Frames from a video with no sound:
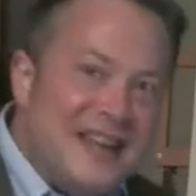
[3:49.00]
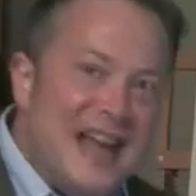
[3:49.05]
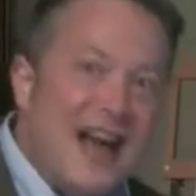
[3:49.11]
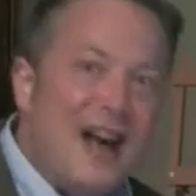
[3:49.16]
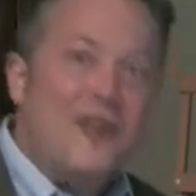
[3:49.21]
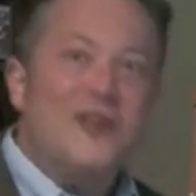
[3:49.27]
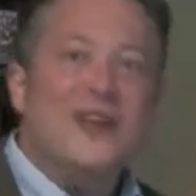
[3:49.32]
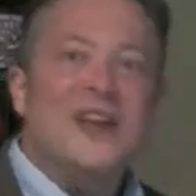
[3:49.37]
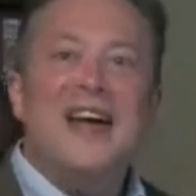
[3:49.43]

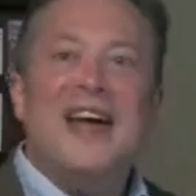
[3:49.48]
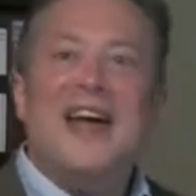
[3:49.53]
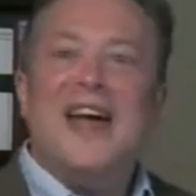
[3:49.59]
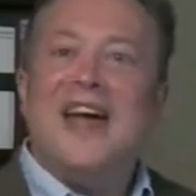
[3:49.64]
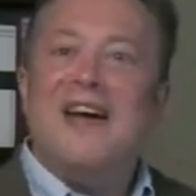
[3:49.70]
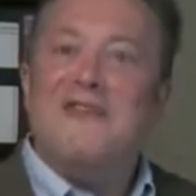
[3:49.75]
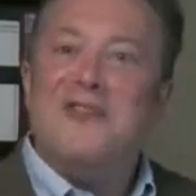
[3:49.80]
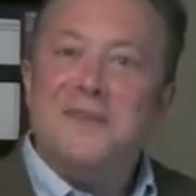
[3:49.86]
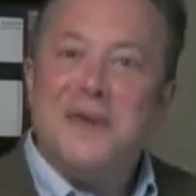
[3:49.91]
doubt,
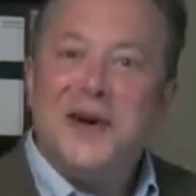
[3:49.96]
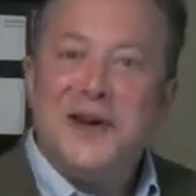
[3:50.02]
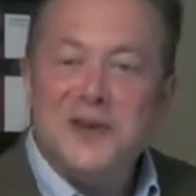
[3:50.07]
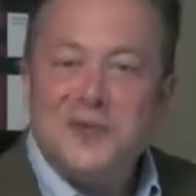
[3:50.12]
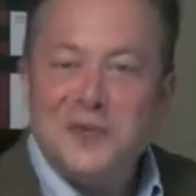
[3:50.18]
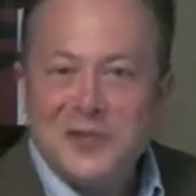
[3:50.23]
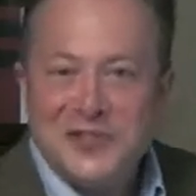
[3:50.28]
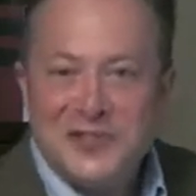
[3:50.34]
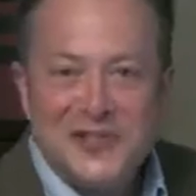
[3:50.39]
everybody
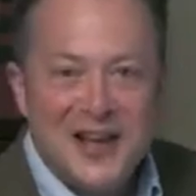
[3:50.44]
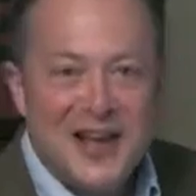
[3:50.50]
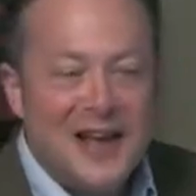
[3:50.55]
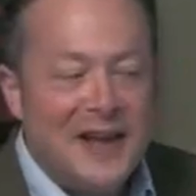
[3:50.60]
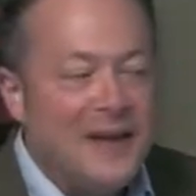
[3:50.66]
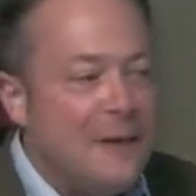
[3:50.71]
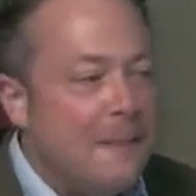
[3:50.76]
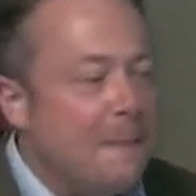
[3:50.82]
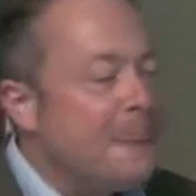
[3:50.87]
will
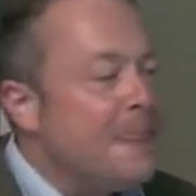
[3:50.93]
say,